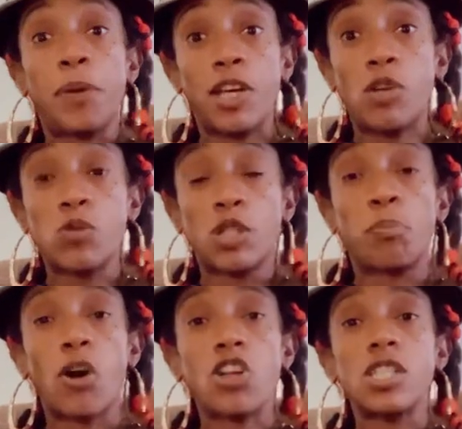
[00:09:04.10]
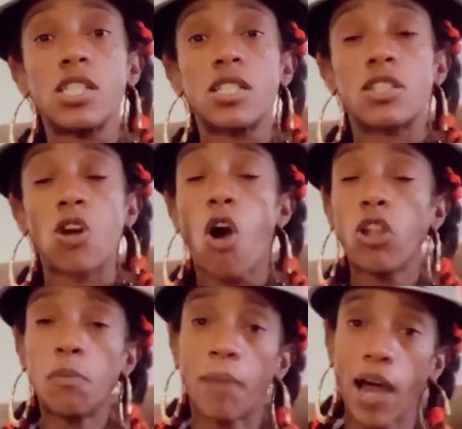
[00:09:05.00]
here with the bosses, is
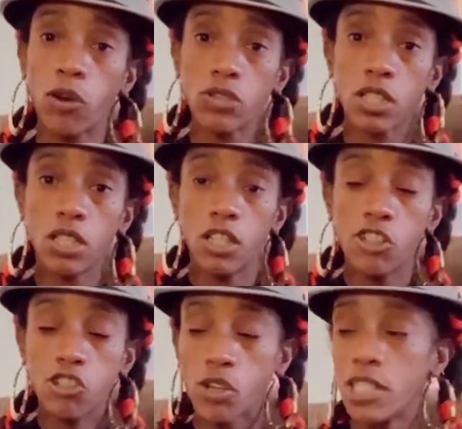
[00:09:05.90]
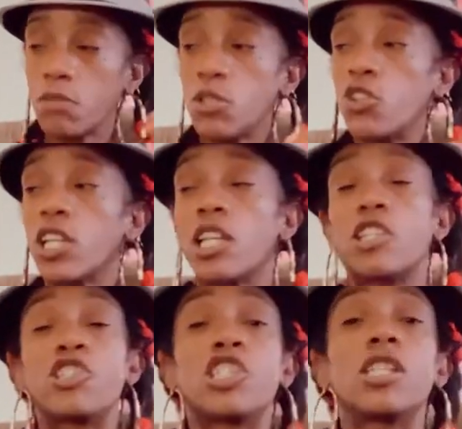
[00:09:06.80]
all about transmuting
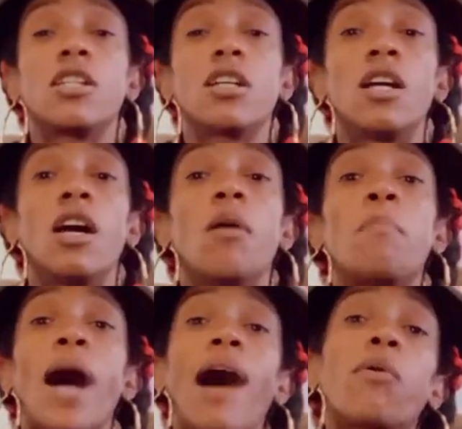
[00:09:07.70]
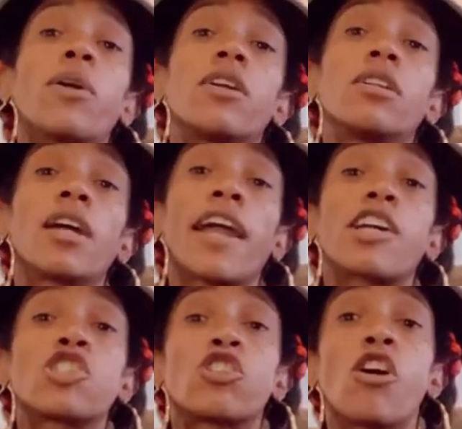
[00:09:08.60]
energy, power, and
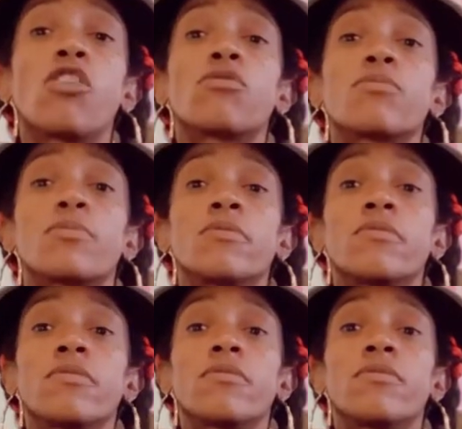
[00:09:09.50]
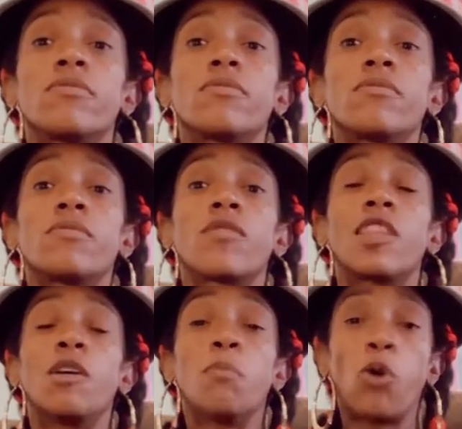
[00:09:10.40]
control.
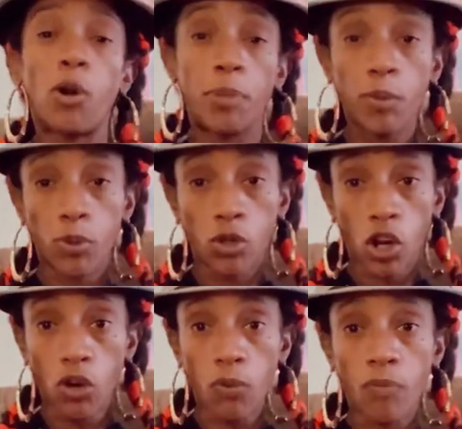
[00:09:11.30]
The more people know,